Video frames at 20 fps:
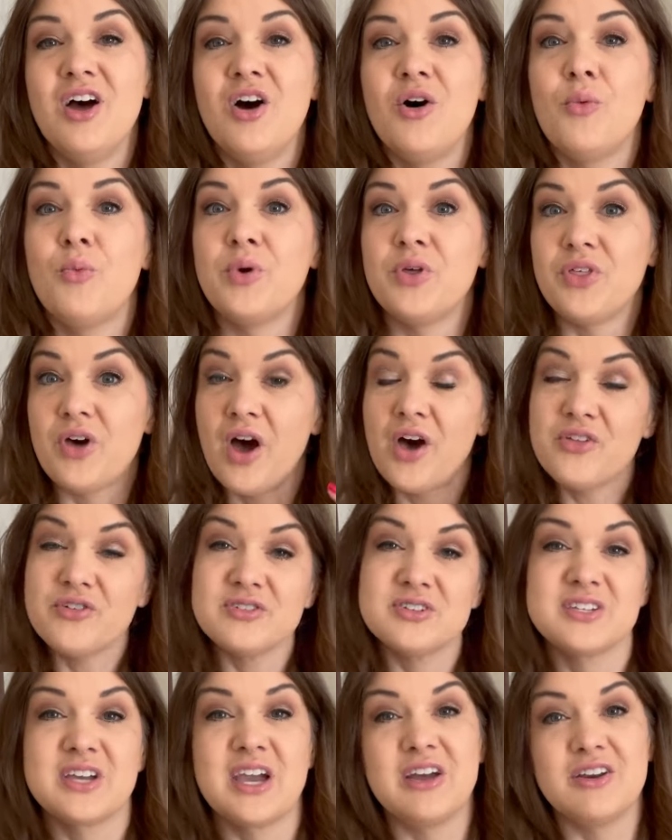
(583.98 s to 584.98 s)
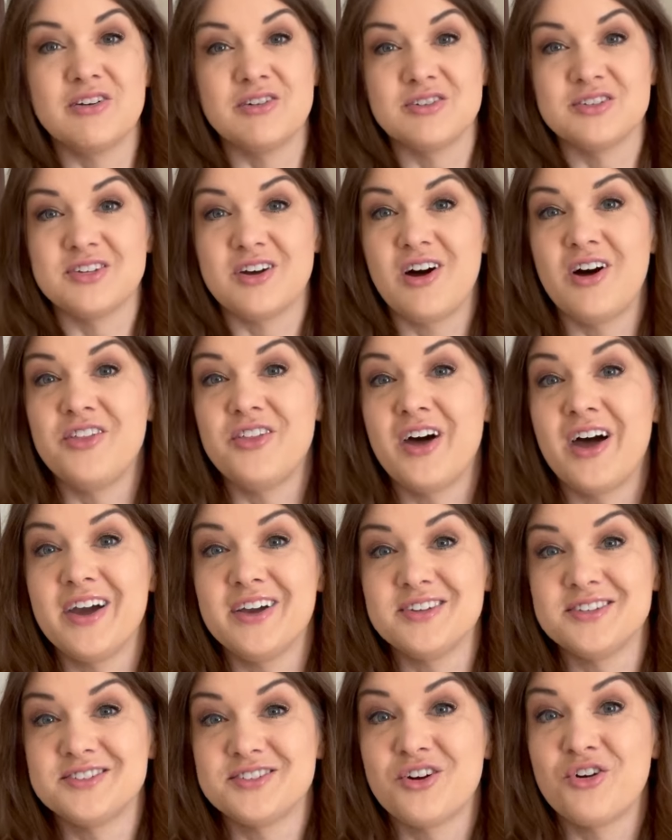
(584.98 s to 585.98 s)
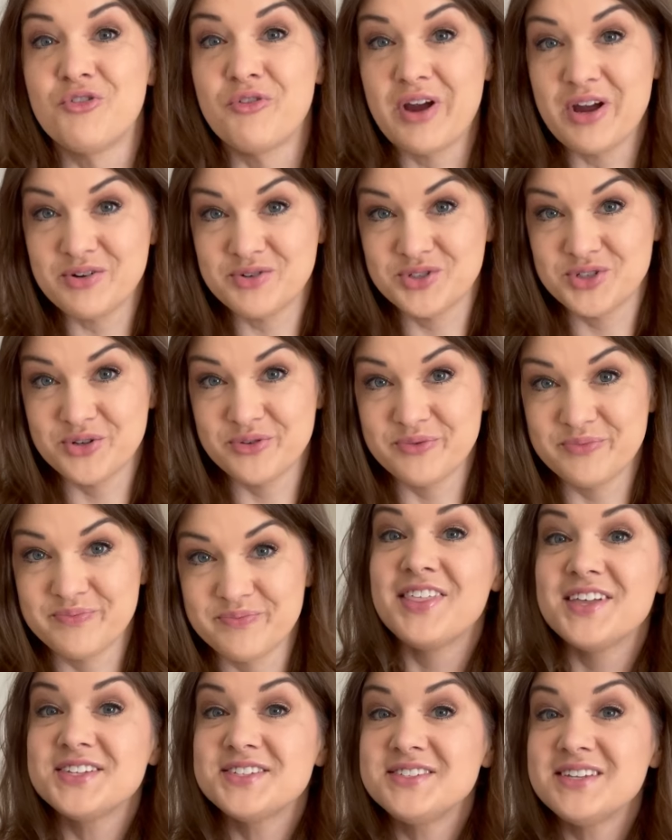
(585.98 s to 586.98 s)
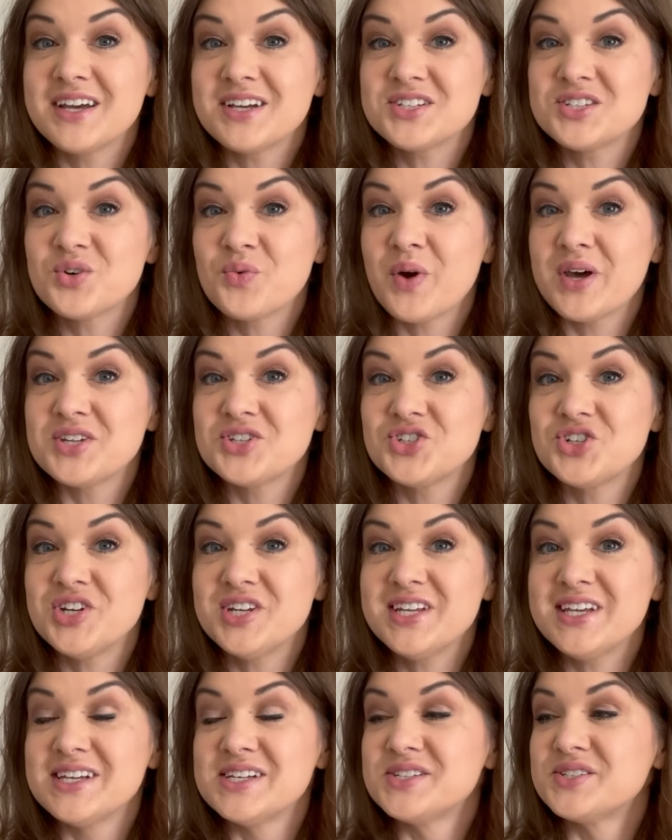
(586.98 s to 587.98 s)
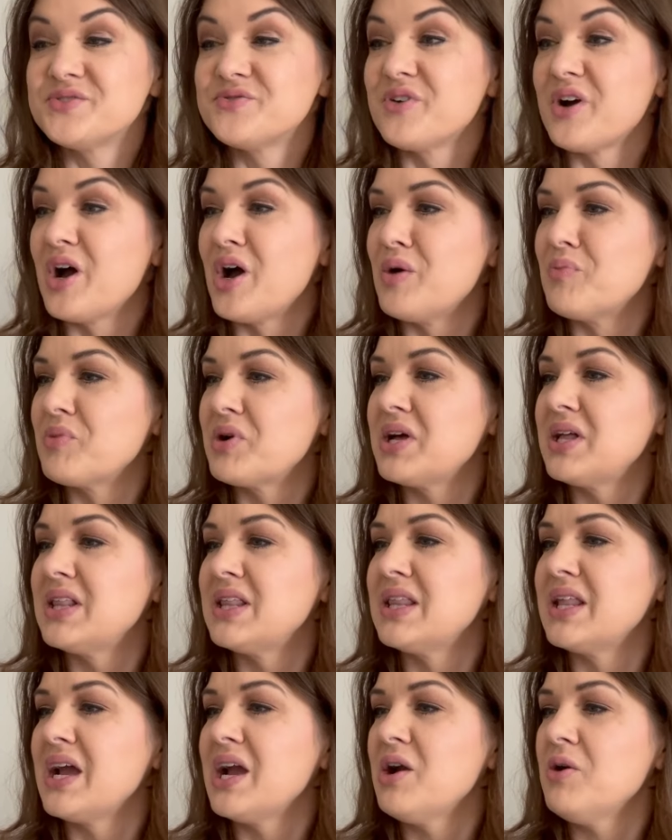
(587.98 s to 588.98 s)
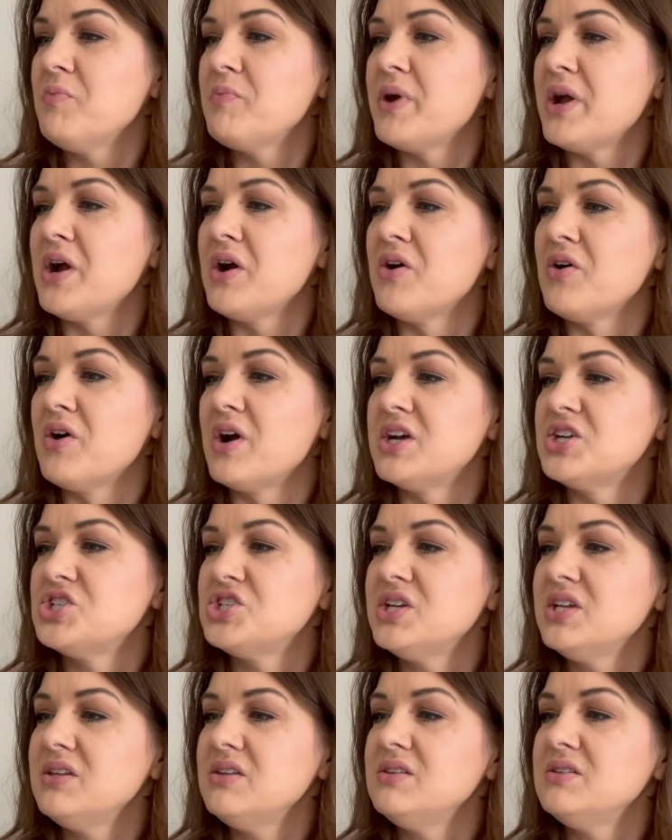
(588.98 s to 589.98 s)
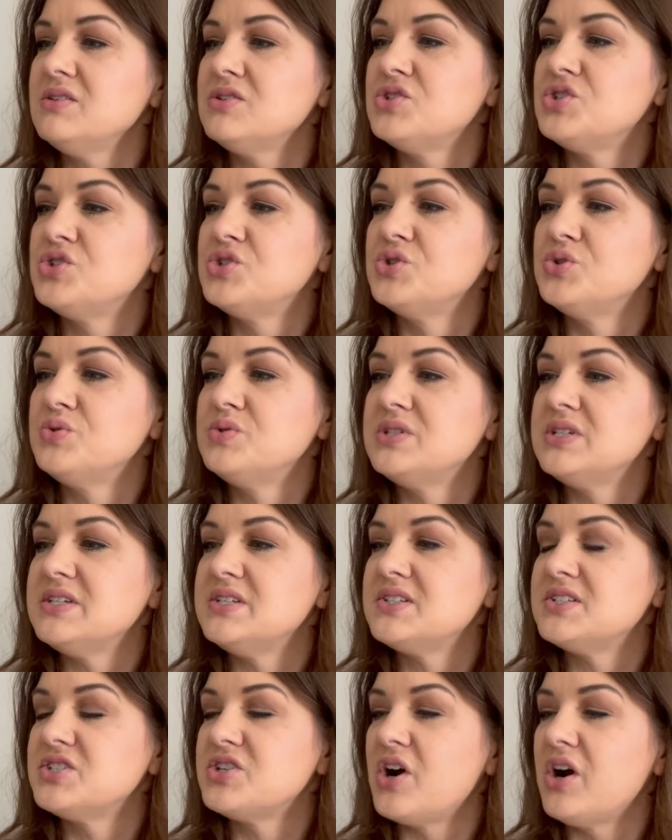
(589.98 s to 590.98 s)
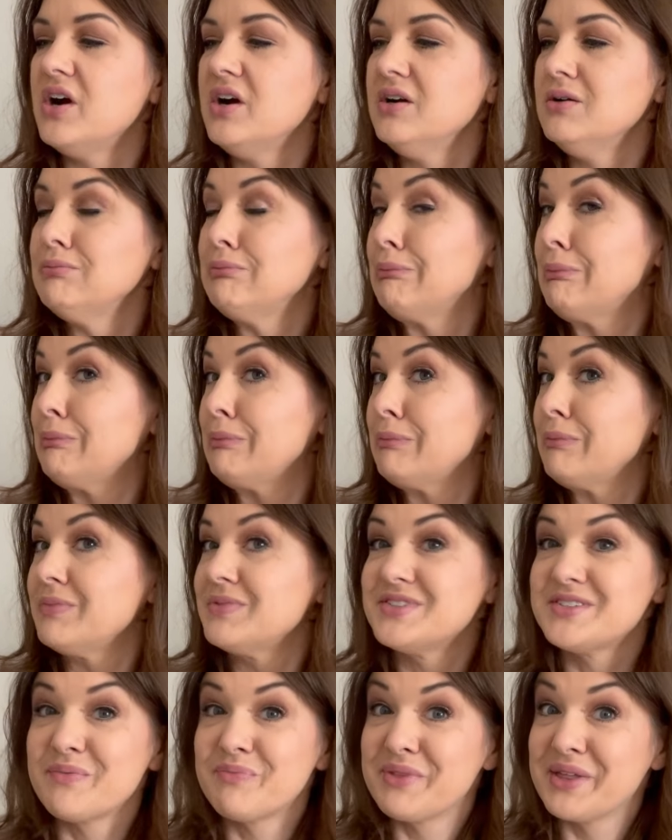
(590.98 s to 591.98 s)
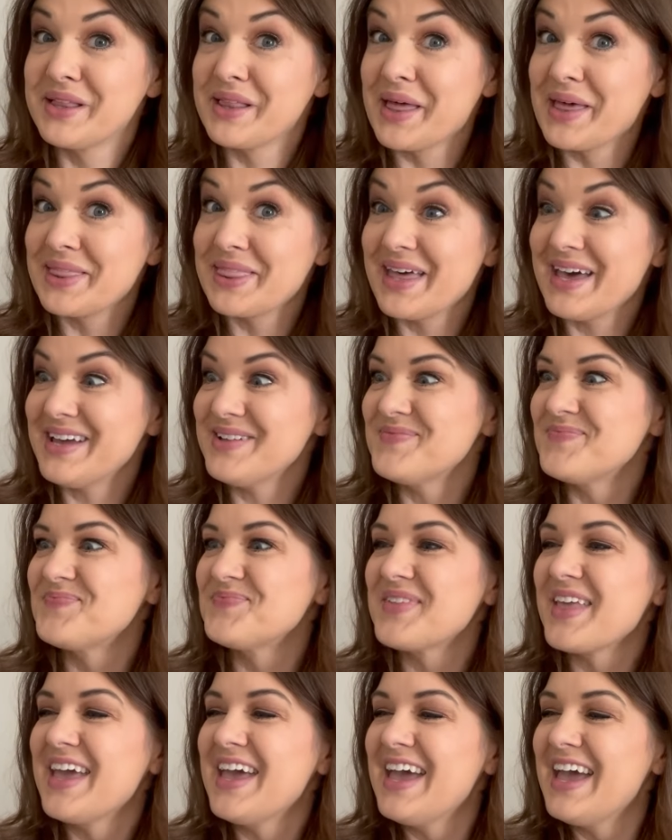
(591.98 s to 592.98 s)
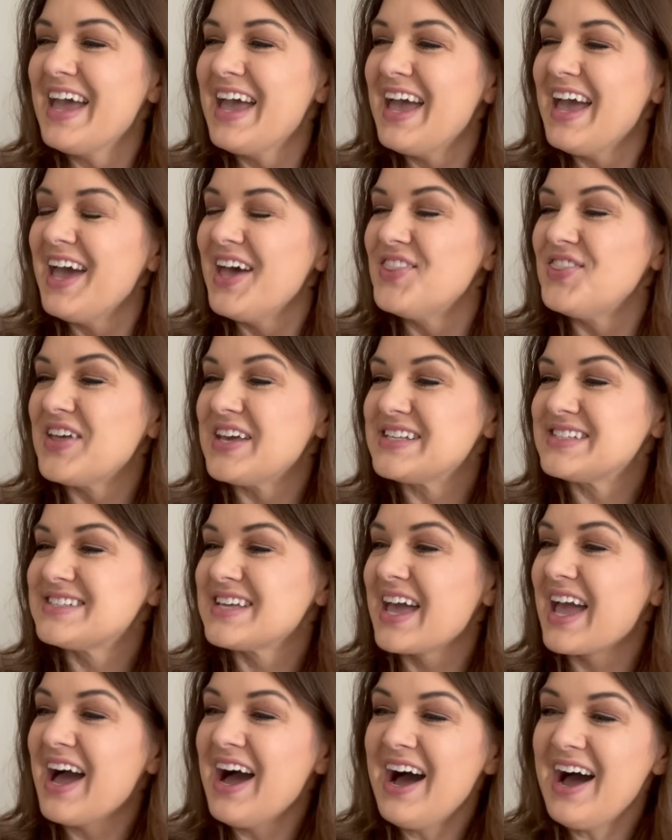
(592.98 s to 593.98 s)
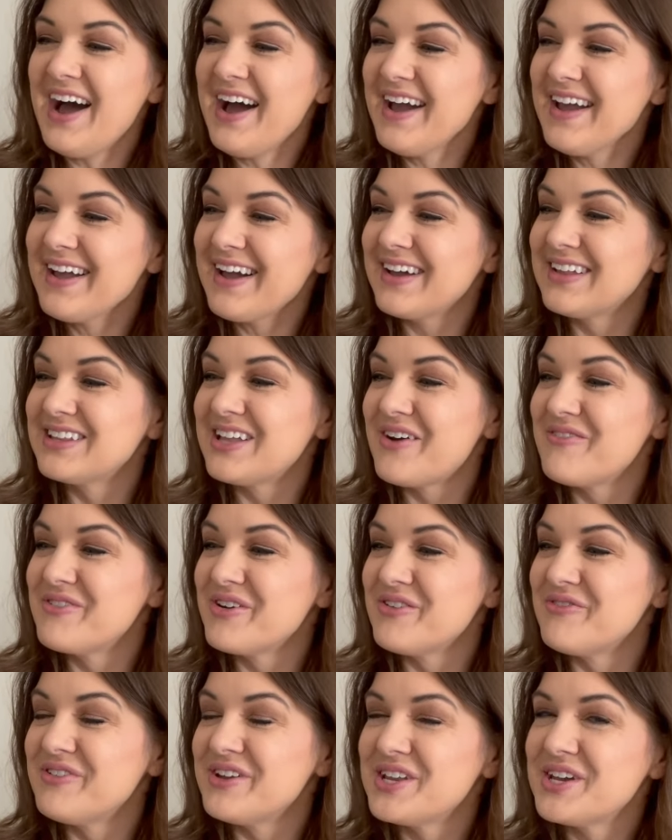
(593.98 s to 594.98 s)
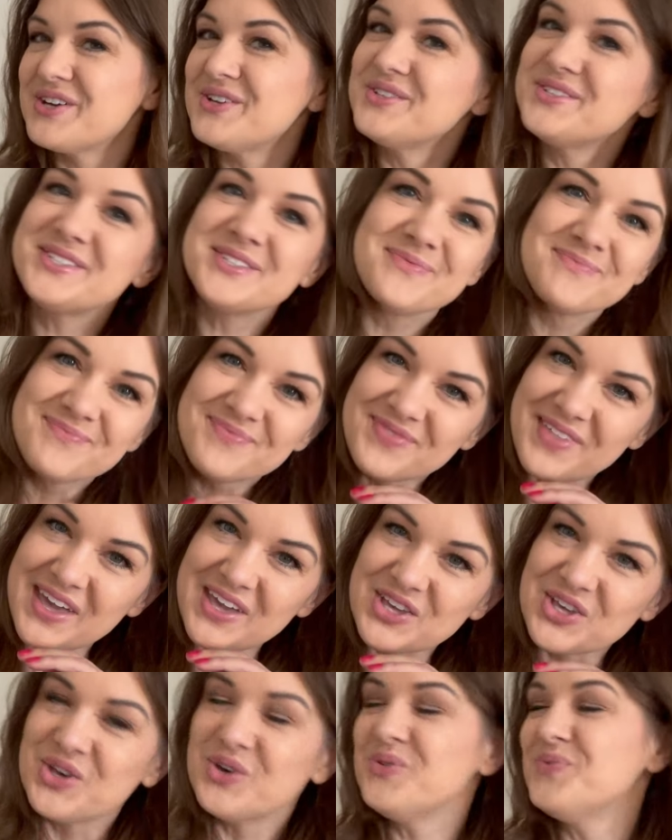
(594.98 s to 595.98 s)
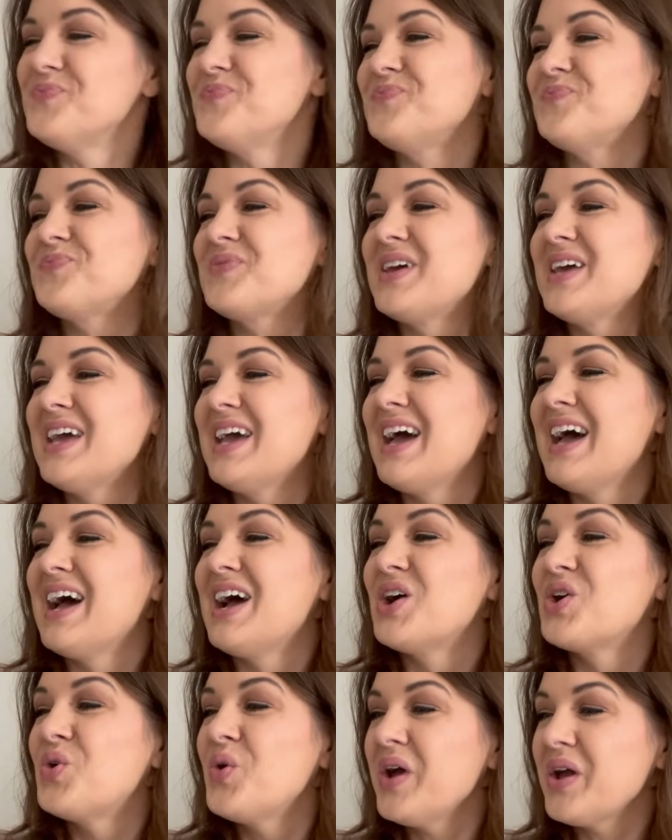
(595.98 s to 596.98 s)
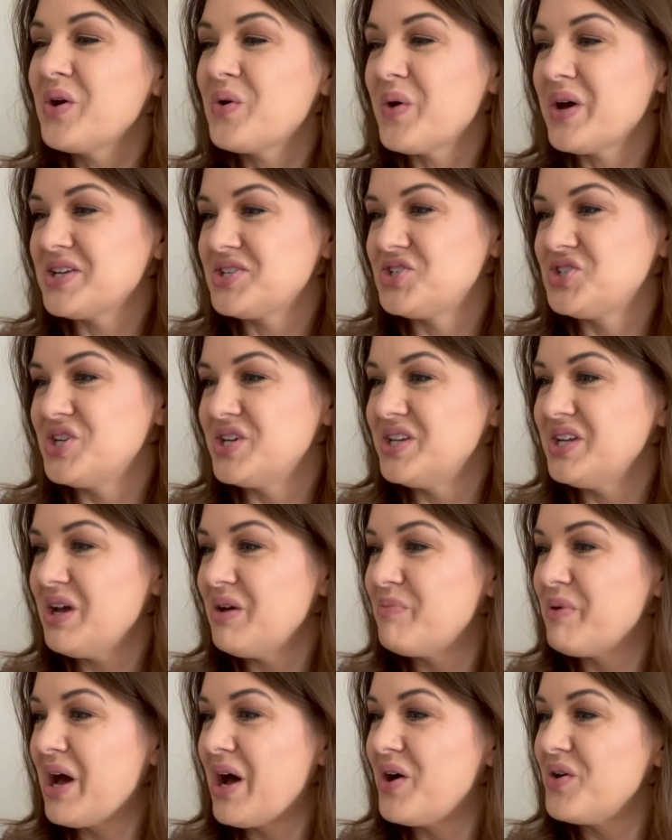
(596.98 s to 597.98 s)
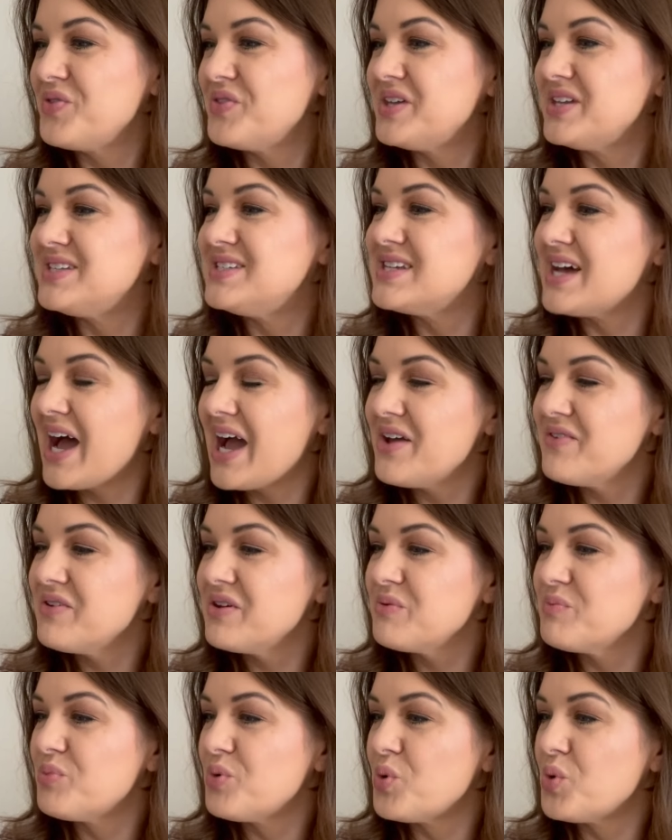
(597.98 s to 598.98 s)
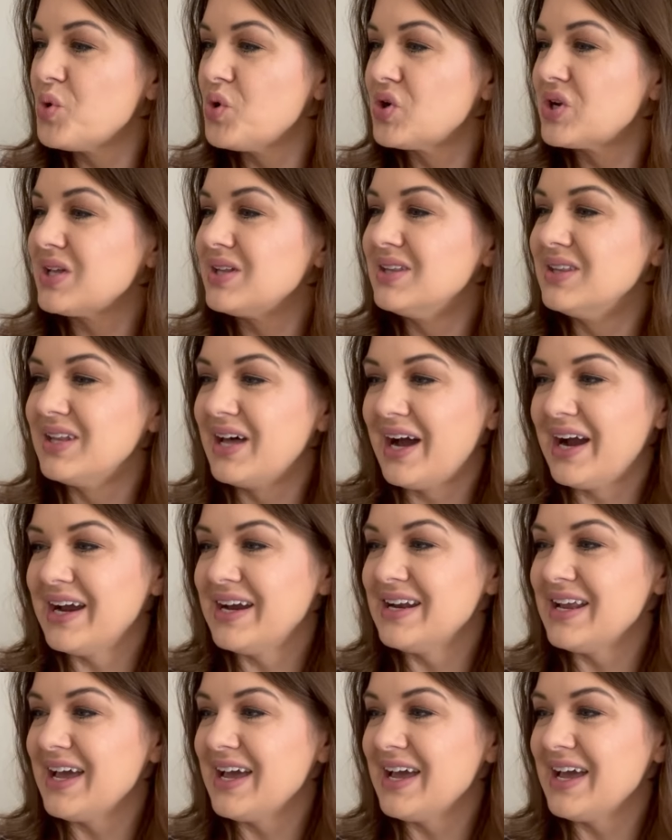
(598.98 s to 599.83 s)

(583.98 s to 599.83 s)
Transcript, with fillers: with other skaters on the ice around you. This next question is from Claire Bear Russian, 2D star, something like that. And they say, hi, I love your videos. Thank you. Quick question about the diving board line